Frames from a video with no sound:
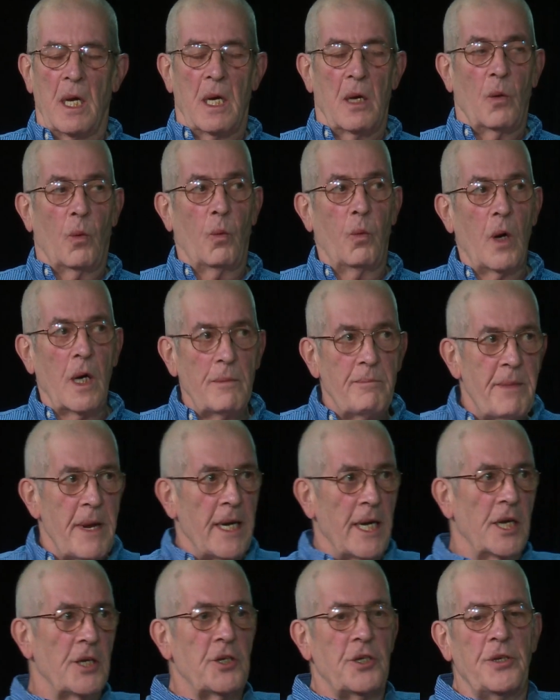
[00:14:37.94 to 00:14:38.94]
one
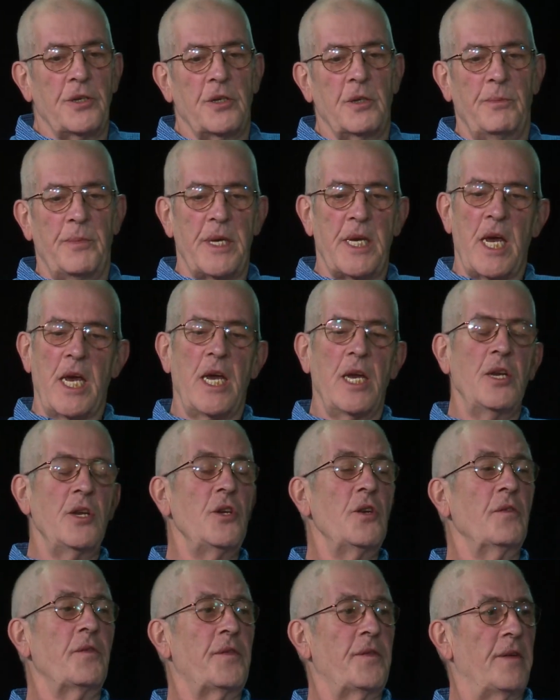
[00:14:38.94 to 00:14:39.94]
minute she could be in
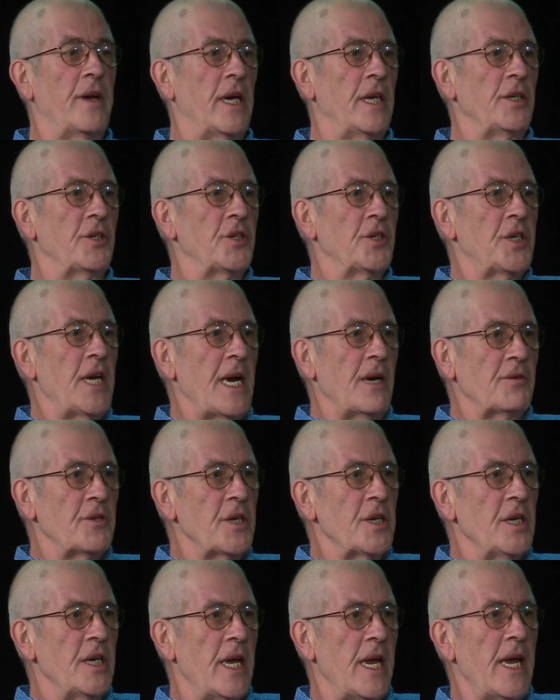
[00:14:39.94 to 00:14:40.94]
your face shouting
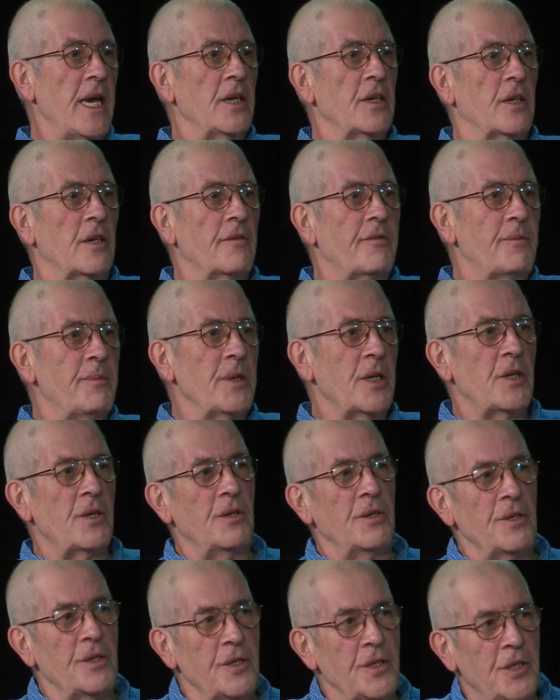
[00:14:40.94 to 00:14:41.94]
her head off
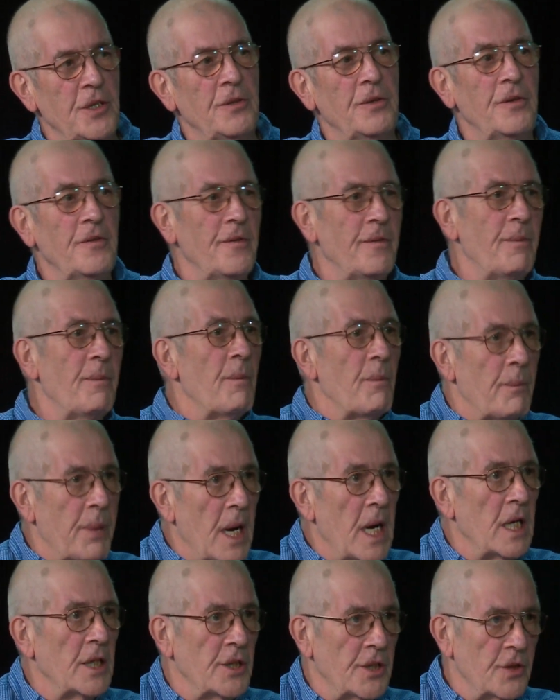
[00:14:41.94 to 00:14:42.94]
because you have
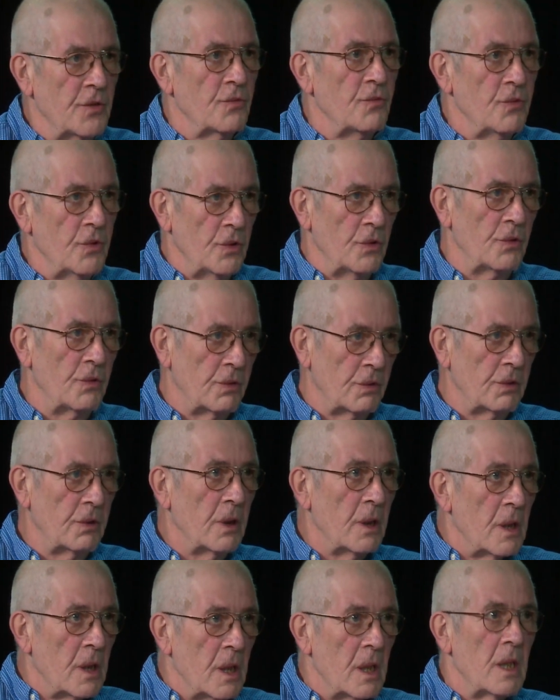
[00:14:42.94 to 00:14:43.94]
passed a rule
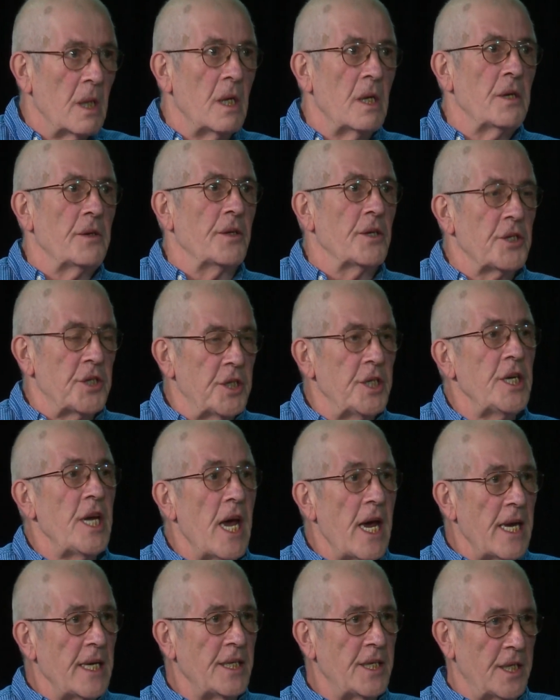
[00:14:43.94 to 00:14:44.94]
that she
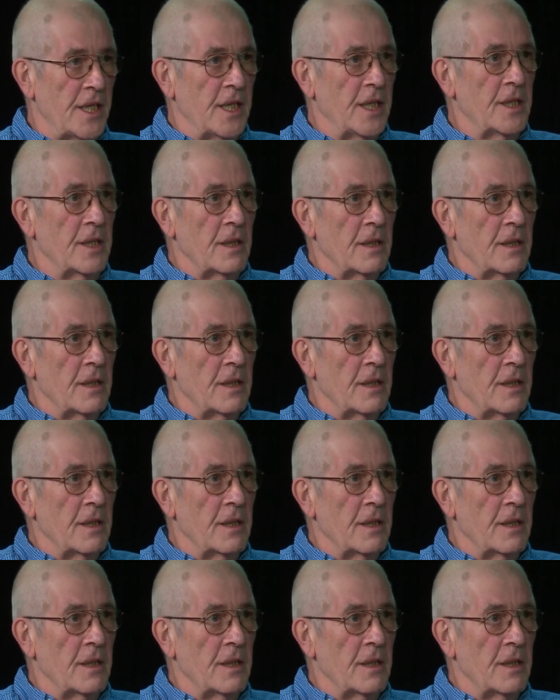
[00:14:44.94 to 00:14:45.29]
hated.